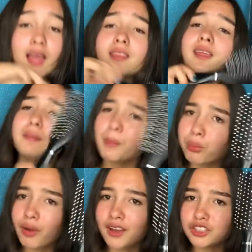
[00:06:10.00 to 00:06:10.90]
And then my
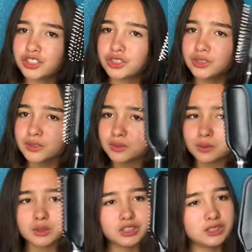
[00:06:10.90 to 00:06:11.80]
brush,
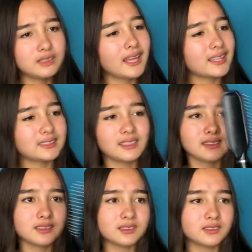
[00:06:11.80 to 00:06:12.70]
which is nasty
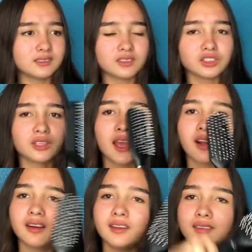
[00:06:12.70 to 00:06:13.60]
because there's
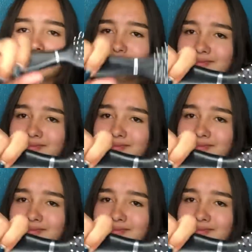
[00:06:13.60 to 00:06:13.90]
hair in it.